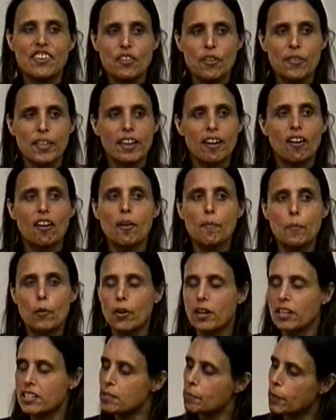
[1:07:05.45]
Yeah, no, they are
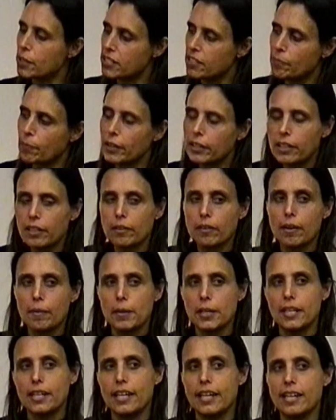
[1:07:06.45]
more expensive, but you know,
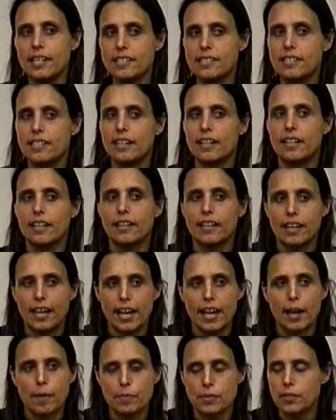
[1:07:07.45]
I mean, it is a.
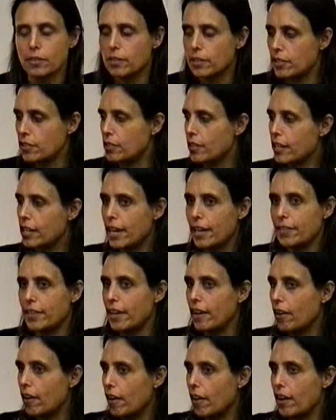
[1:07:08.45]
I absolutely and
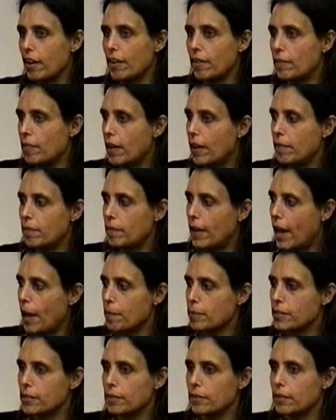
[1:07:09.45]
they are uh,
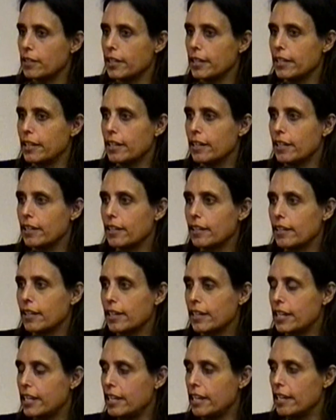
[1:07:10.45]
absolutely um,
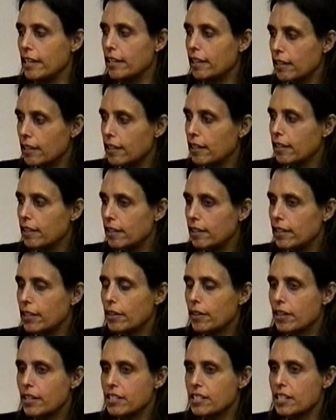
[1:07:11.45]
key,
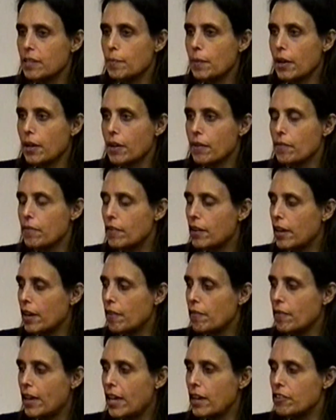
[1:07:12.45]
you know, because the amount of
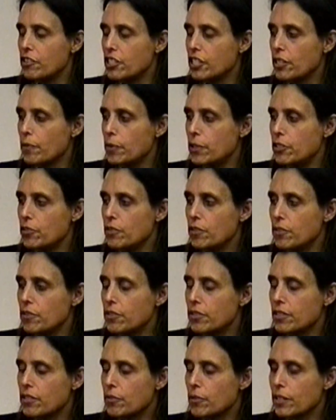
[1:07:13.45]
um, energy that we do
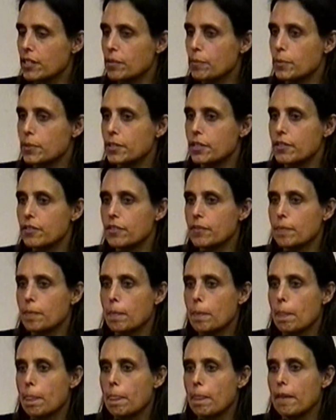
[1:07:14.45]
use in transportation.
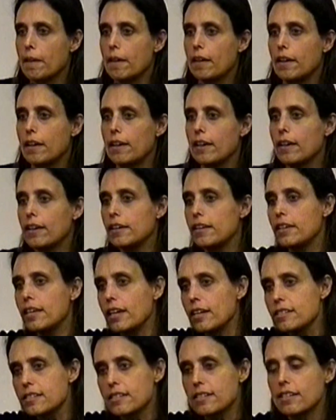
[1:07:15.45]

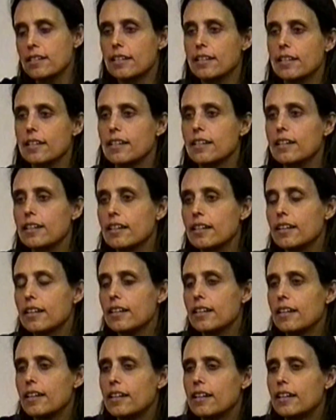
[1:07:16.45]
Yes.
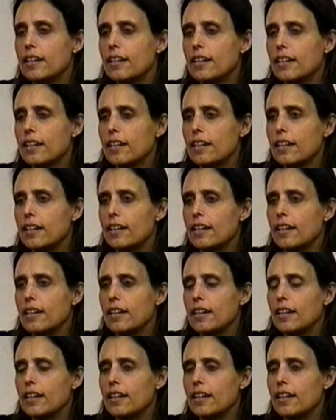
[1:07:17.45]
Uh, well, a couple things.